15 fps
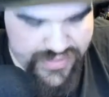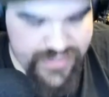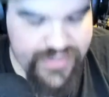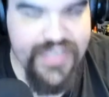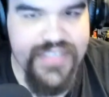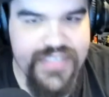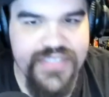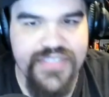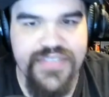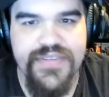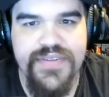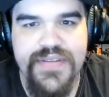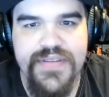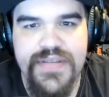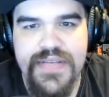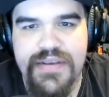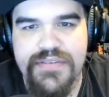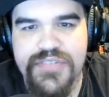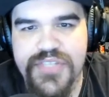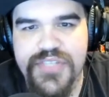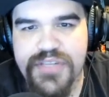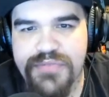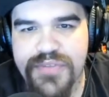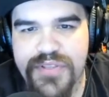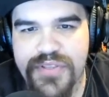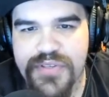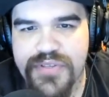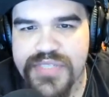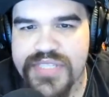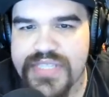Okay, so I was looking for the
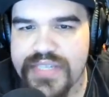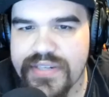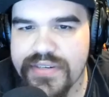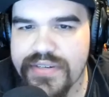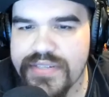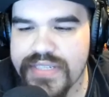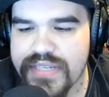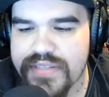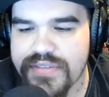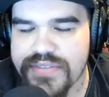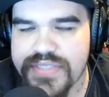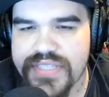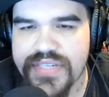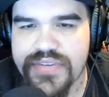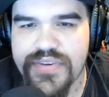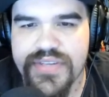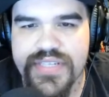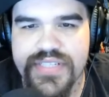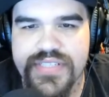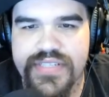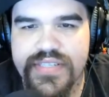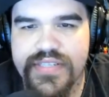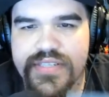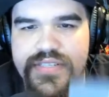little sticker. There's like a little sticker on these.